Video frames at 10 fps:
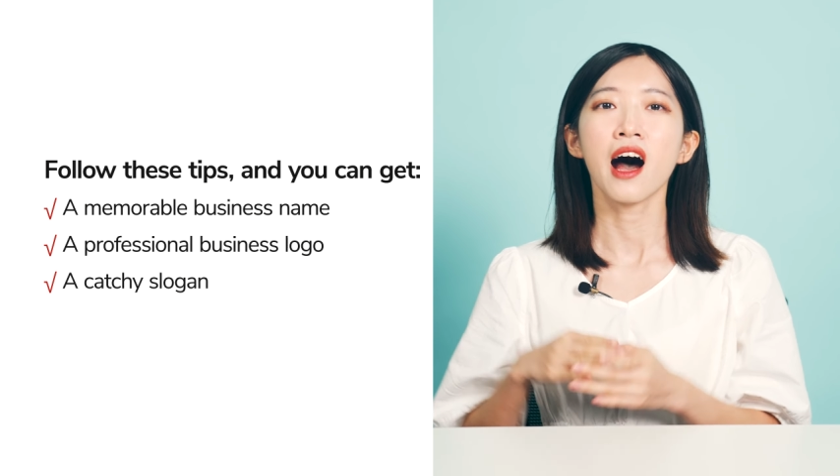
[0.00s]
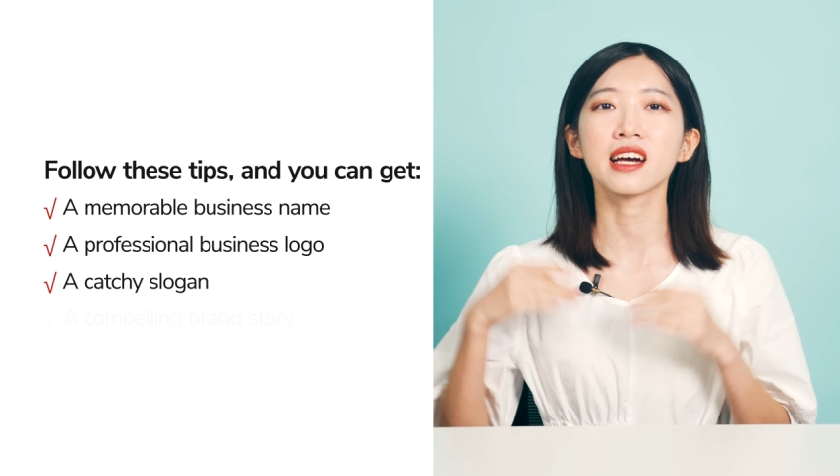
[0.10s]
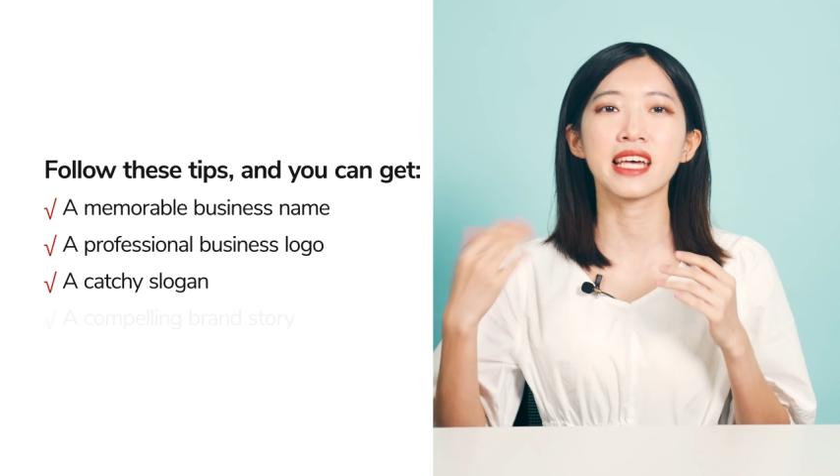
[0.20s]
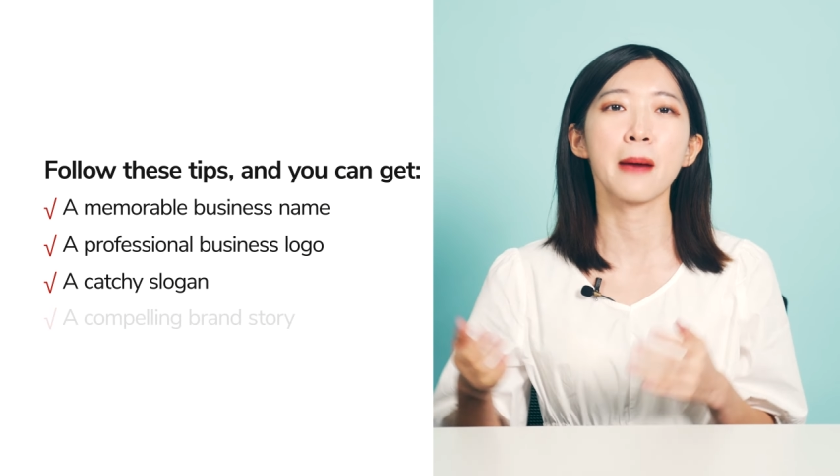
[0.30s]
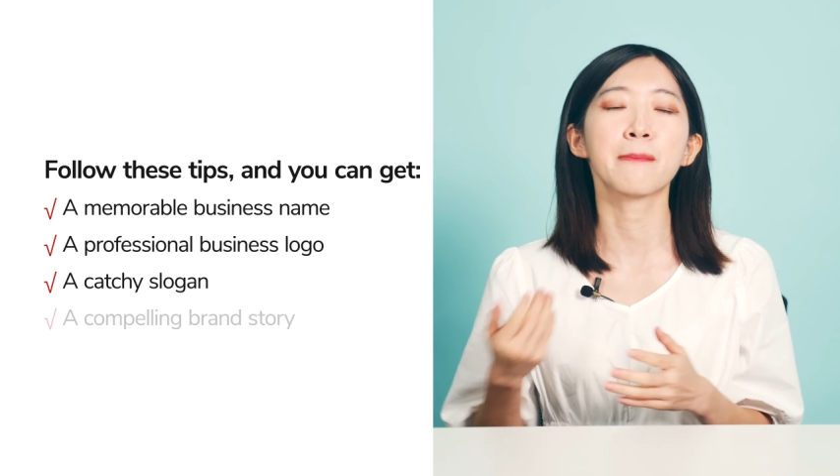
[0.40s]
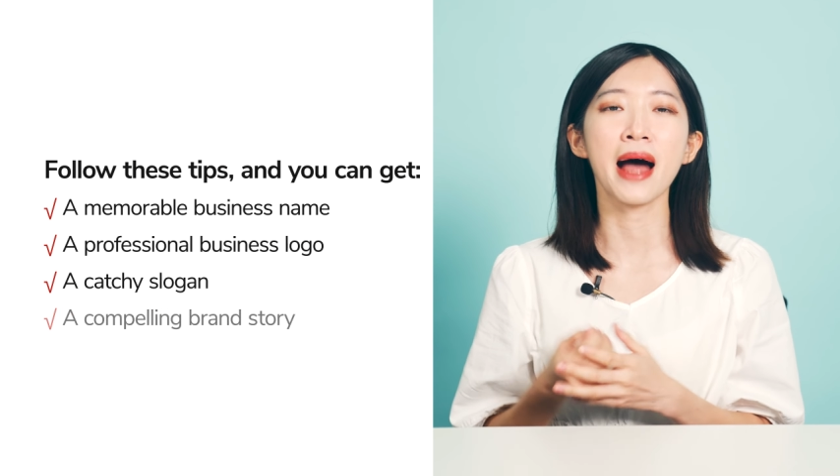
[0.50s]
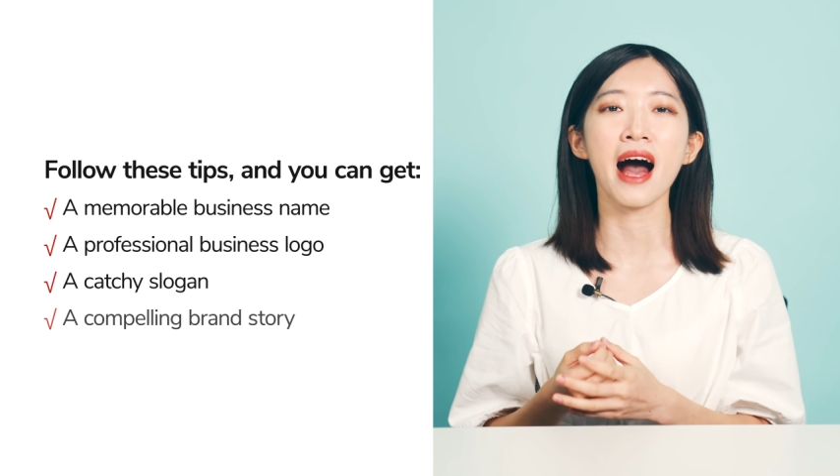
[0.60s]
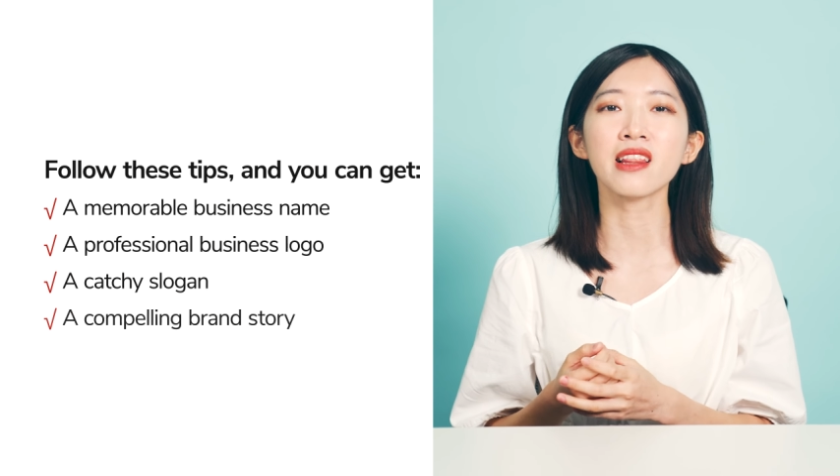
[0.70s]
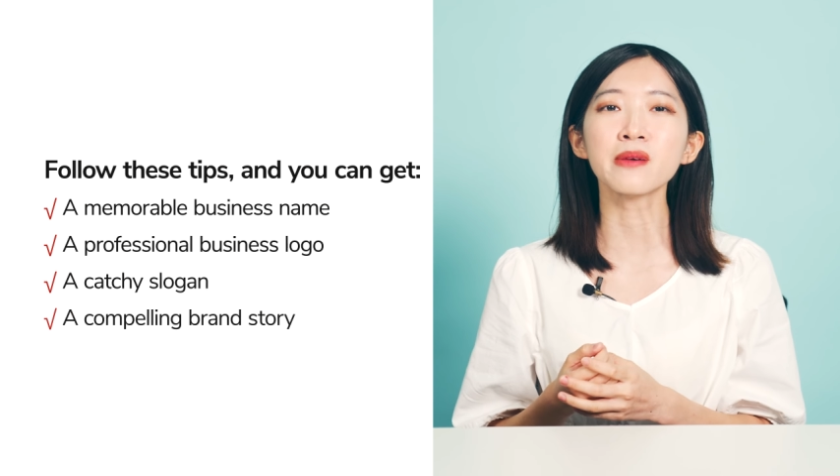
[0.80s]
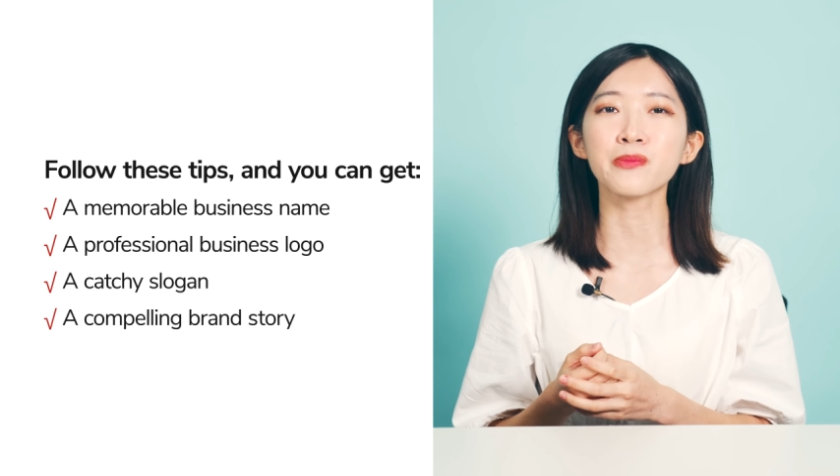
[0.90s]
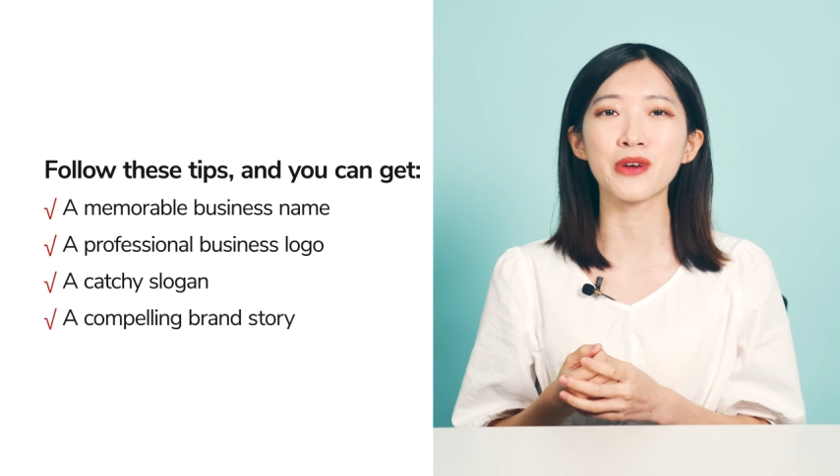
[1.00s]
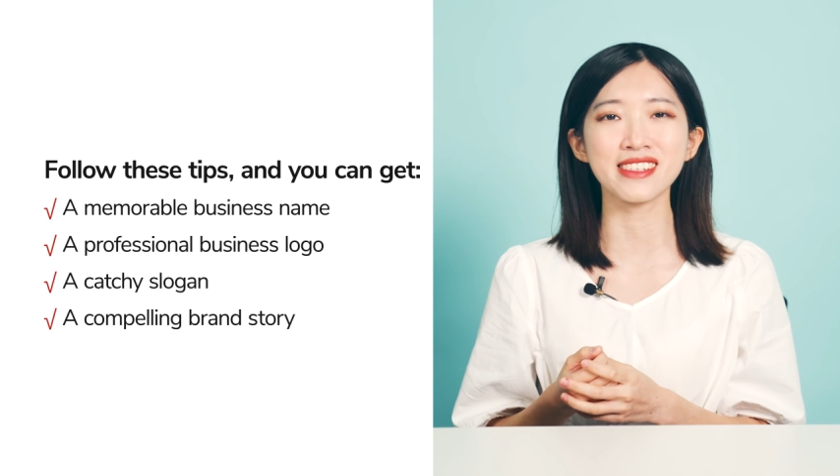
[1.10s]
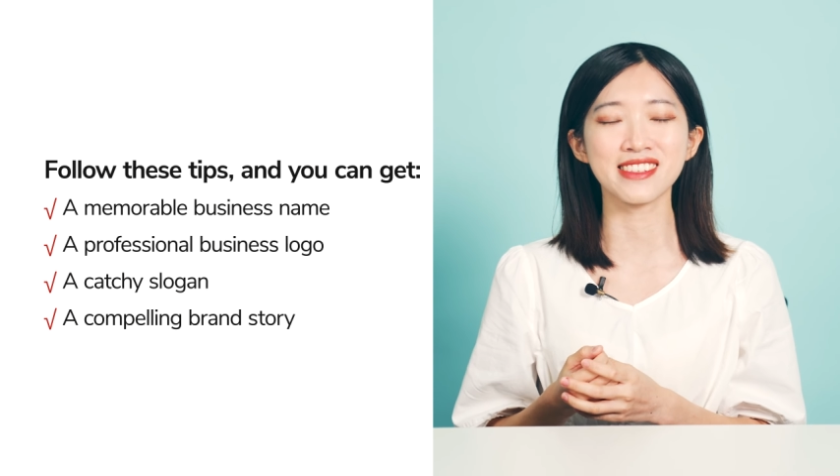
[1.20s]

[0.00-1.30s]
a compelling brand